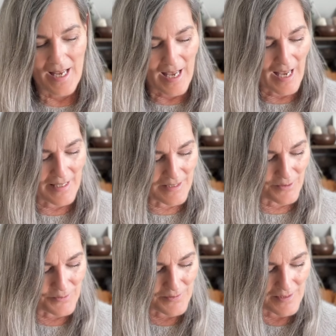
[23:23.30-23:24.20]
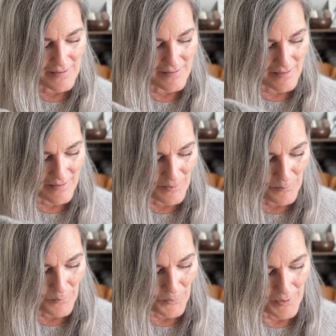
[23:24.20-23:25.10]
I use this in the
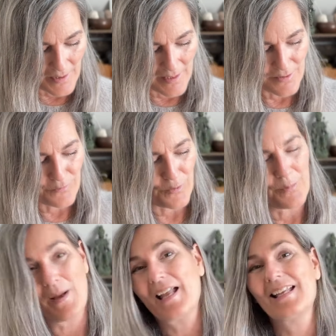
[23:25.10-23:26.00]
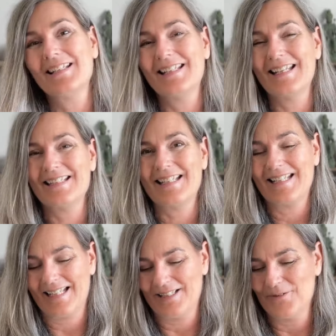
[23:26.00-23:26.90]
mornings for my
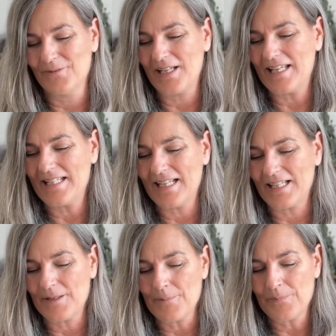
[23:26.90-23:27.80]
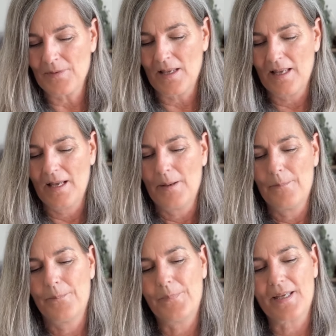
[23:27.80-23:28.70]
knitting and reading
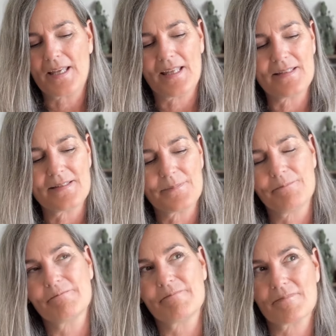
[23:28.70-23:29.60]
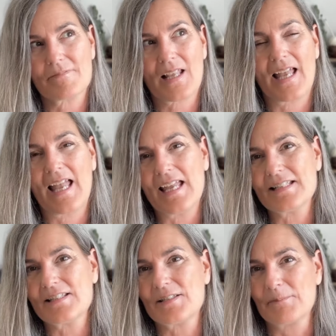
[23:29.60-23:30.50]
because
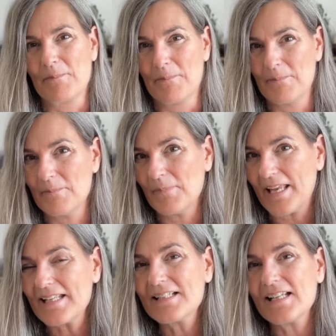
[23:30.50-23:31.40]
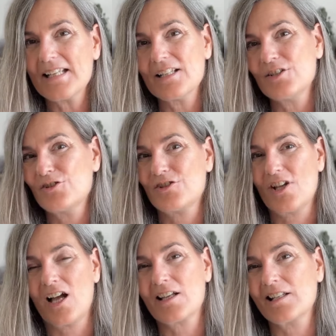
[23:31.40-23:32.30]
it's mainly
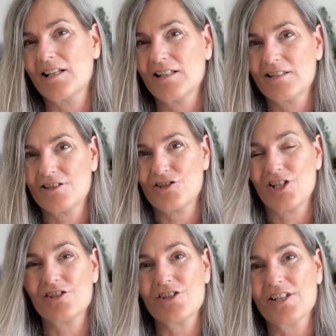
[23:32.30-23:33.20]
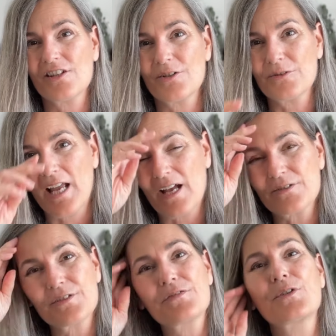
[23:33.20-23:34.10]
stockinette stitch in the
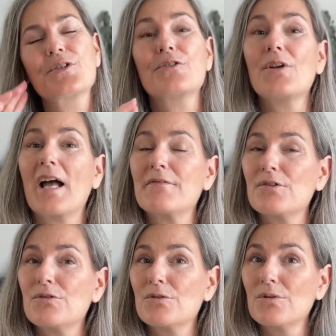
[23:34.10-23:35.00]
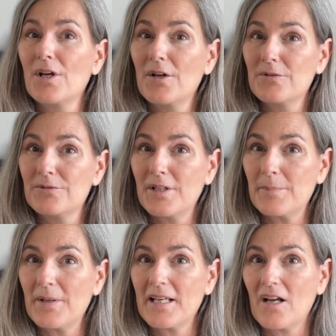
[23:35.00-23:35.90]
round. Of course, you have to do
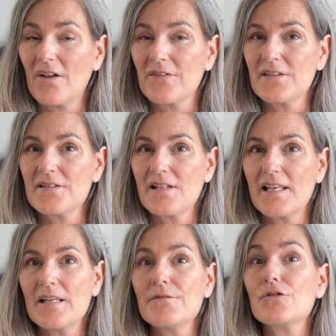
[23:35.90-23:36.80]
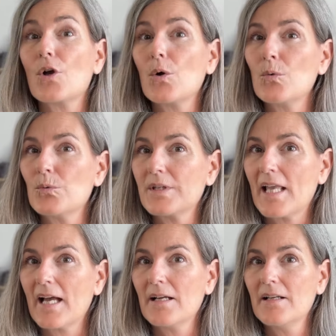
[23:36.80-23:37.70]
ribbing on the sleeves. Oh
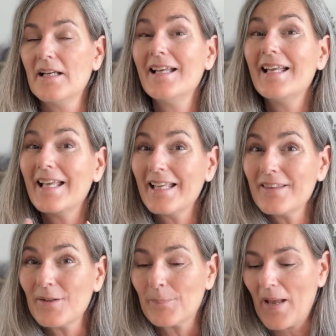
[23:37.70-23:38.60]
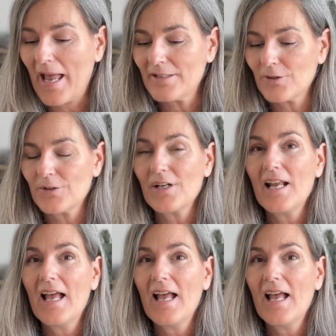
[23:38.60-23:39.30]
yeah. In the pattern,